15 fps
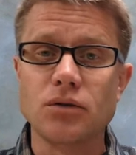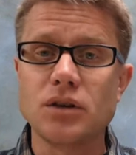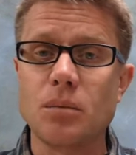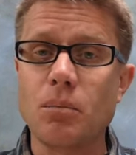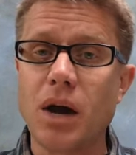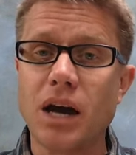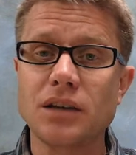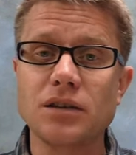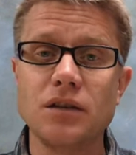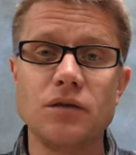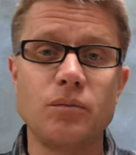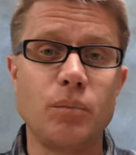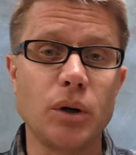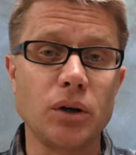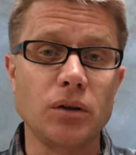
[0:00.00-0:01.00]
There was a
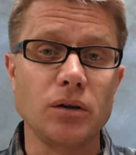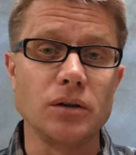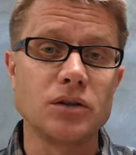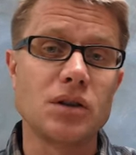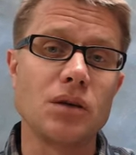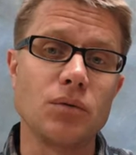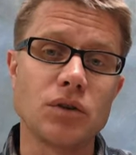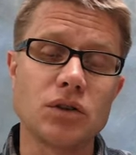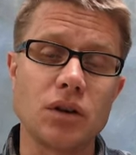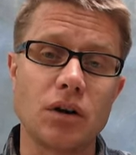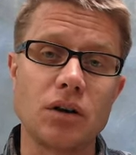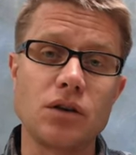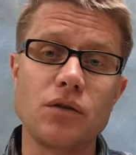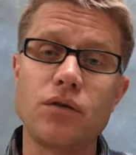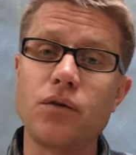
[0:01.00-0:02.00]
massive bulge that was
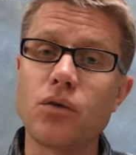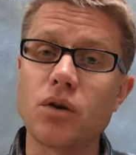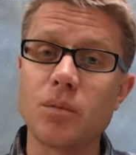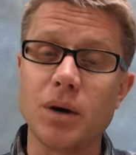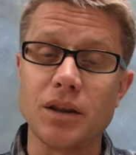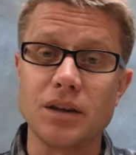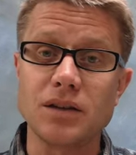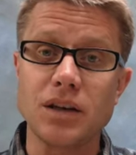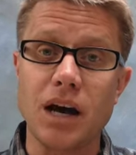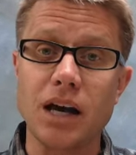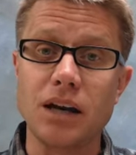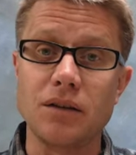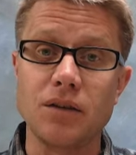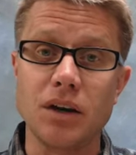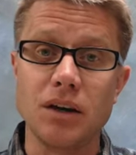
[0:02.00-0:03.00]
starting to form on the
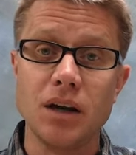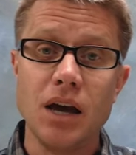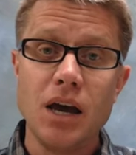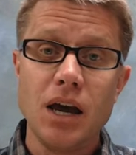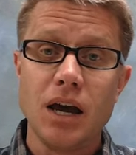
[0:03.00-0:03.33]
side of it,